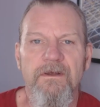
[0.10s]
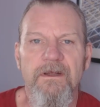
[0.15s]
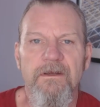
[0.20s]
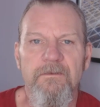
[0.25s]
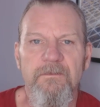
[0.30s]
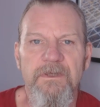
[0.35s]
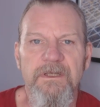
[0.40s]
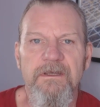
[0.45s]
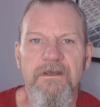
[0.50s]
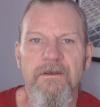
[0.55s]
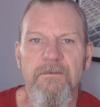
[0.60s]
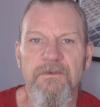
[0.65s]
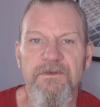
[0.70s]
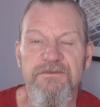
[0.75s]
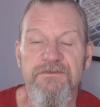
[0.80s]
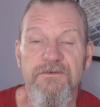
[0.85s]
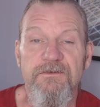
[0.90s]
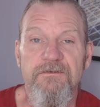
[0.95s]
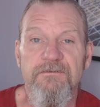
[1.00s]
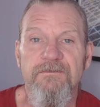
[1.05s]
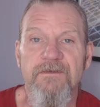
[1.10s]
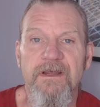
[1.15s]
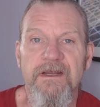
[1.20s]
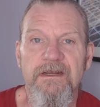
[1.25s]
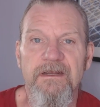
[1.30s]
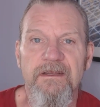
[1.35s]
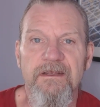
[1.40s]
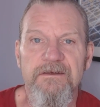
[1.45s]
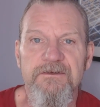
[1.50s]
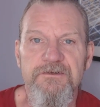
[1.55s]
to know how to become a
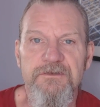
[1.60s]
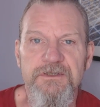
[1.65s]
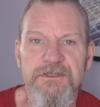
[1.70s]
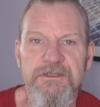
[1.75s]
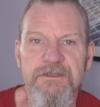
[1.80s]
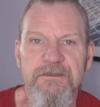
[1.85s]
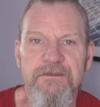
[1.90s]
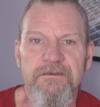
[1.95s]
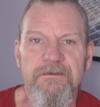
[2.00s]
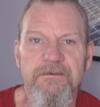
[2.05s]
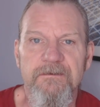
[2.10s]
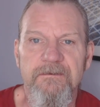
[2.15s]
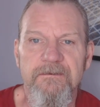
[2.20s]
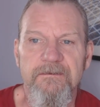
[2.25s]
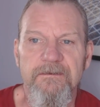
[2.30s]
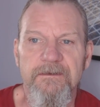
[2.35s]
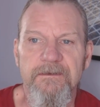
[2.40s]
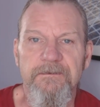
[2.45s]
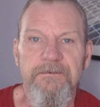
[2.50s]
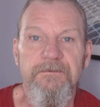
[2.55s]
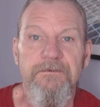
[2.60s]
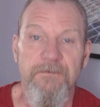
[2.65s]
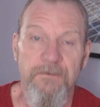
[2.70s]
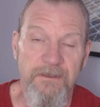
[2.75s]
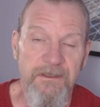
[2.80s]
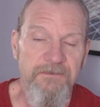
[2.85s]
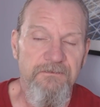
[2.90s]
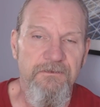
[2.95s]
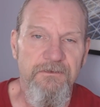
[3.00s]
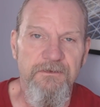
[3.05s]
certified electrician?
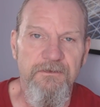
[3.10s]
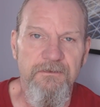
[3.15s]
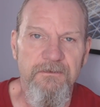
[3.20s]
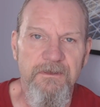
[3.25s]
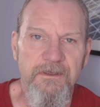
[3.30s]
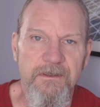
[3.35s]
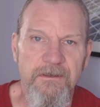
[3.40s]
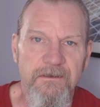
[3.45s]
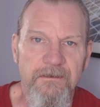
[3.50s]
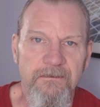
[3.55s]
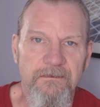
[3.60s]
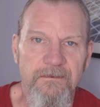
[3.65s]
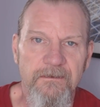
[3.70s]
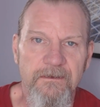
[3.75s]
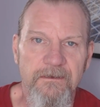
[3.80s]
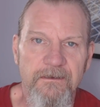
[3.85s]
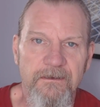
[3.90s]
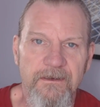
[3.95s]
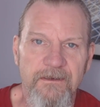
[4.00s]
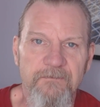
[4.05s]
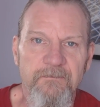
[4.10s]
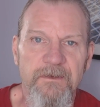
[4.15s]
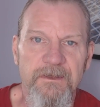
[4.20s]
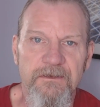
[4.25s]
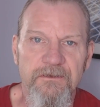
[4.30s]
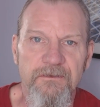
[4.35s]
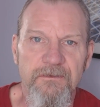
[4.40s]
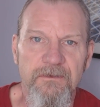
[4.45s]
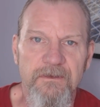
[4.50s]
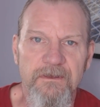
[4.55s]
Electric dude here. I've
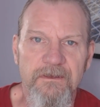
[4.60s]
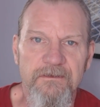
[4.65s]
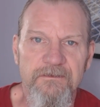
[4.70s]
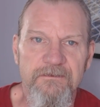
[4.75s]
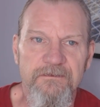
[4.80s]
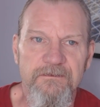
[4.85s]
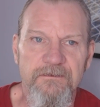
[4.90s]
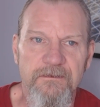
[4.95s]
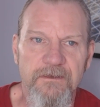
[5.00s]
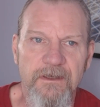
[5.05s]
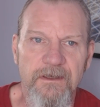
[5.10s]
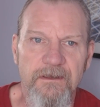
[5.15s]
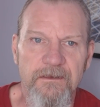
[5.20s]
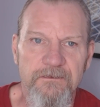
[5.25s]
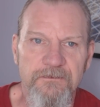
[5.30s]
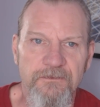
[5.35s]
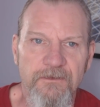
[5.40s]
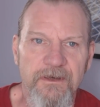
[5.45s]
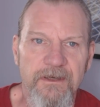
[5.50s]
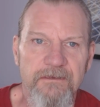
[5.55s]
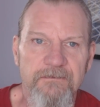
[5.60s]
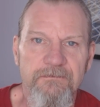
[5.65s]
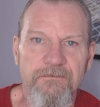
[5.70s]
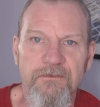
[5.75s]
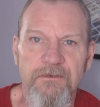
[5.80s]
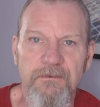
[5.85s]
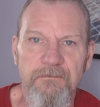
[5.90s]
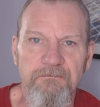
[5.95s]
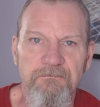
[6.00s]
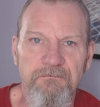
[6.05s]
been doing this trade
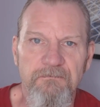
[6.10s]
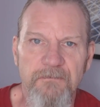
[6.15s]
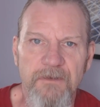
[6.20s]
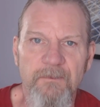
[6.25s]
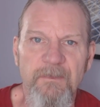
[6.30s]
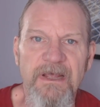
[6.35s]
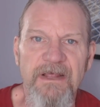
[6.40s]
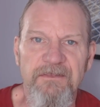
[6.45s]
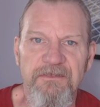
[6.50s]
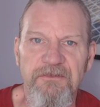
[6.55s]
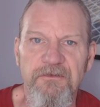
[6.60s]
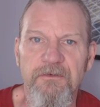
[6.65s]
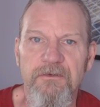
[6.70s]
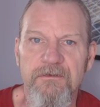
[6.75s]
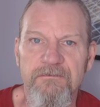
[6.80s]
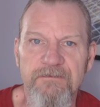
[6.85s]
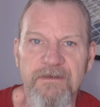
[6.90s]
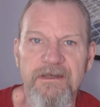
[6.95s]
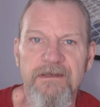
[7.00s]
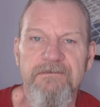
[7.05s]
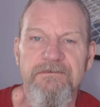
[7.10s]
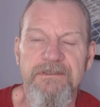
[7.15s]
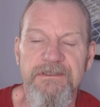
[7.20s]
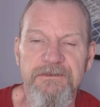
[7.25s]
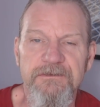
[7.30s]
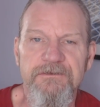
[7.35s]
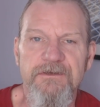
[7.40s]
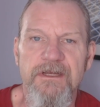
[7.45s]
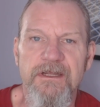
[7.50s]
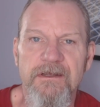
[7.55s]
for about 35
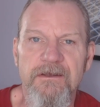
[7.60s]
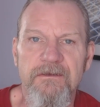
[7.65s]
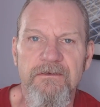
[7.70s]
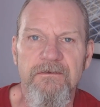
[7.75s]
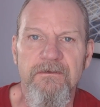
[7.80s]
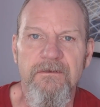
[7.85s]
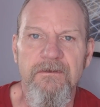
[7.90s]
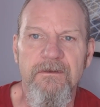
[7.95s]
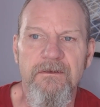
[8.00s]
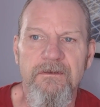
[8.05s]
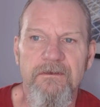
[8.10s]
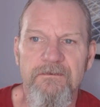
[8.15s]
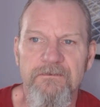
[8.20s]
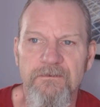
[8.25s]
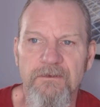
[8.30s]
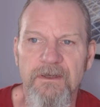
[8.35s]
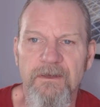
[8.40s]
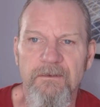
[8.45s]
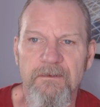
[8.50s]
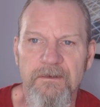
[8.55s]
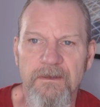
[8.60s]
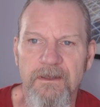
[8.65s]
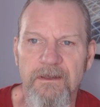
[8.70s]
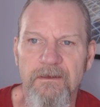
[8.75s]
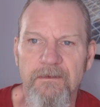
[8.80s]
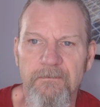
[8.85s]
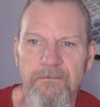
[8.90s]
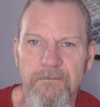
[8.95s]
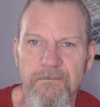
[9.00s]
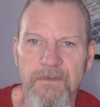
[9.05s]
years now, so
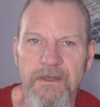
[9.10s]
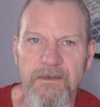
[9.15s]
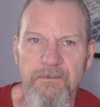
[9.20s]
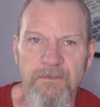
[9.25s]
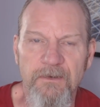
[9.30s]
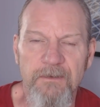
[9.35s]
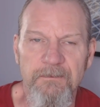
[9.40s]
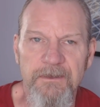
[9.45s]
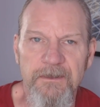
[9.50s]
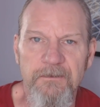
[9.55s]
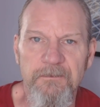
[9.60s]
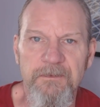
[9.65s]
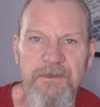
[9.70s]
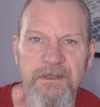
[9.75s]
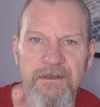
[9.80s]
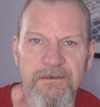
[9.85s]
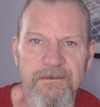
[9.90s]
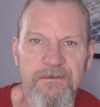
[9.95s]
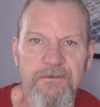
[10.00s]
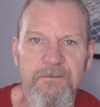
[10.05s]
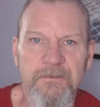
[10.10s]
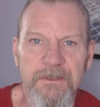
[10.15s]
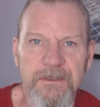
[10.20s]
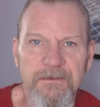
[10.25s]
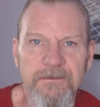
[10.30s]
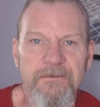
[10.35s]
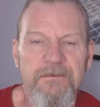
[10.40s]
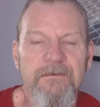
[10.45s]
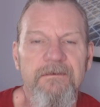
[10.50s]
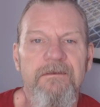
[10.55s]
I can probably help you out a little
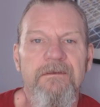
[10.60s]
bit.